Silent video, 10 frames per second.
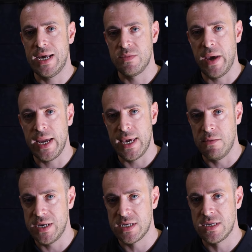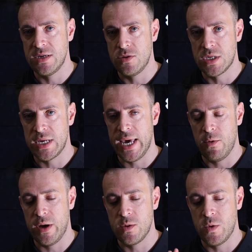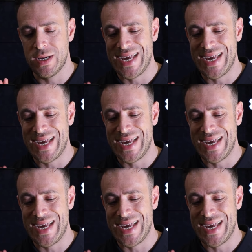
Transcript: Tasmania. We're still seeing what